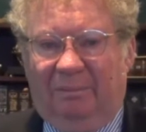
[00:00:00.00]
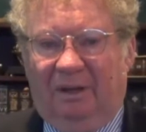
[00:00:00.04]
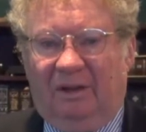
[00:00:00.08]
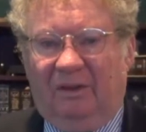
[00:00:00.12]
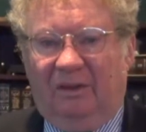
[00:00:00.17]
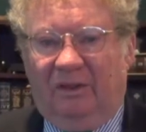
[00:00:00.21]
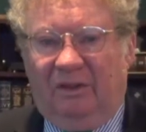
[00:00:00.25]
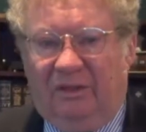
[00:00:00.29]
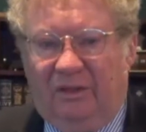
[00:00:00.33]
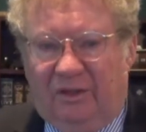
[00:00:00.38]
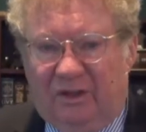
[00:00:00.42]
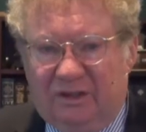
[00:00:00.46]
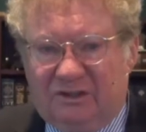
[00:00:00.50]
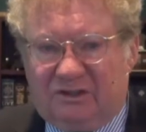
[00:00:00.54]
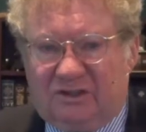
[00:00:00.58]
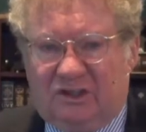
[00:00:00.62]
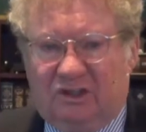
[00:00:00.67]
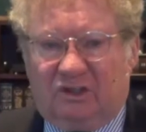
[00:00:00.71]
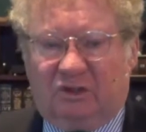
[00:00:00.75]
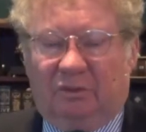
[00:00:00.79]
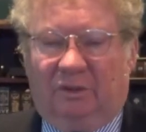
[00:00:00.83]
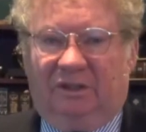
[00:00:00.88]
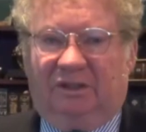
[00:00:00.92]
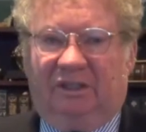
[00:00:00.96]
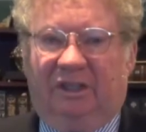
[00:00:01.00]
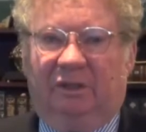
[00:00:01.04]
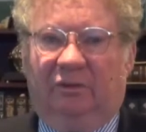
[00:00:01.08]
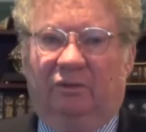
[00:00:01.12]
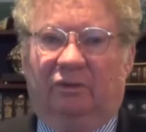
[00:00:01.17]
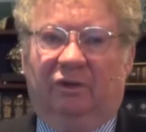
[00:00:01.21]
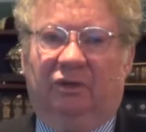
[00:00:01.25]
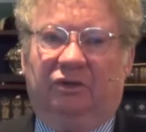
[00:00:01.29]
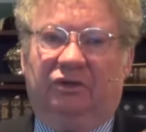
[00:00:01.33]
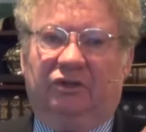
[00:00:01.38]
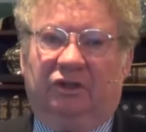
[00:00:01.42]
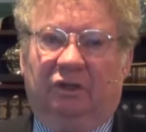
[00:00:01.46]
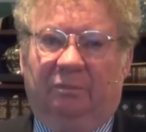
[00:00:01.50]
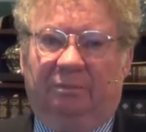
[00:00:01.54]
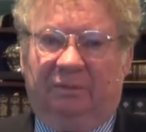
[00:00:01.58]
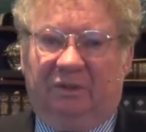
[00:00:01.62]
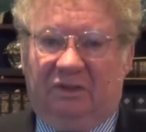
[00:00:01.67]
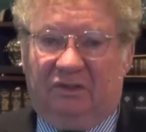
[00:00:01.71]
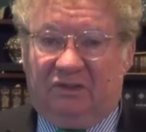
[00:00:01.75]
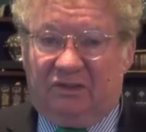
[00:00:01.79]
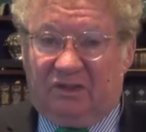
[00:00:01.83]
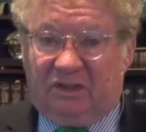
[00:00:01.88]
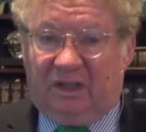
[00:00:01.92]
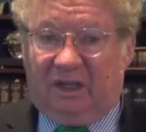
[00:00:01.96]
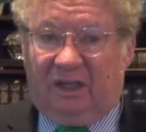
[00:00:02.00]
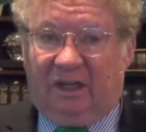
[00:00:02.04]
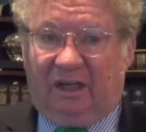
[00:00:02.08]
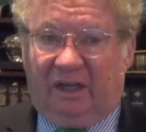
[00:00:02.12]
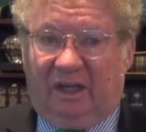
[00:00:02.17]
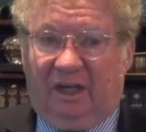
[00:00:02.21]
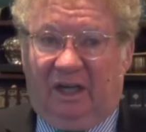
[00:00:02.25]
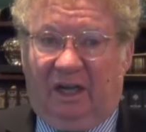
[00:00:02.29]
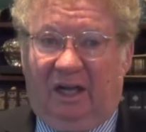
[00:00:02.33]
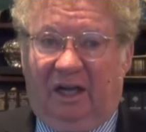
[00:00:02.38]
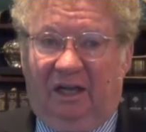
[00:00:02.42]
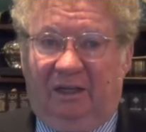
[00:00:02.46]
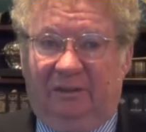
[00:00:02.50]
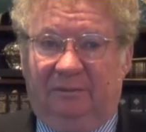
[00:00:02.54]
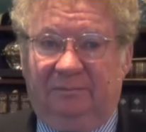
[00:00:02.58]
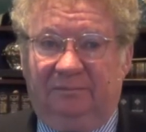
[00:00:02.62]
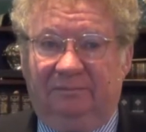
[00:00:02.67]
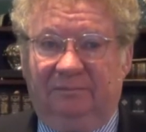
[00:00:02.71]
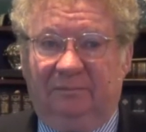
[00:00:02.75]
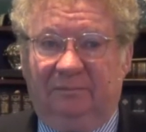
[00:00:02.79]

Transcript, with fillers: but this is what they worshiped instead of God.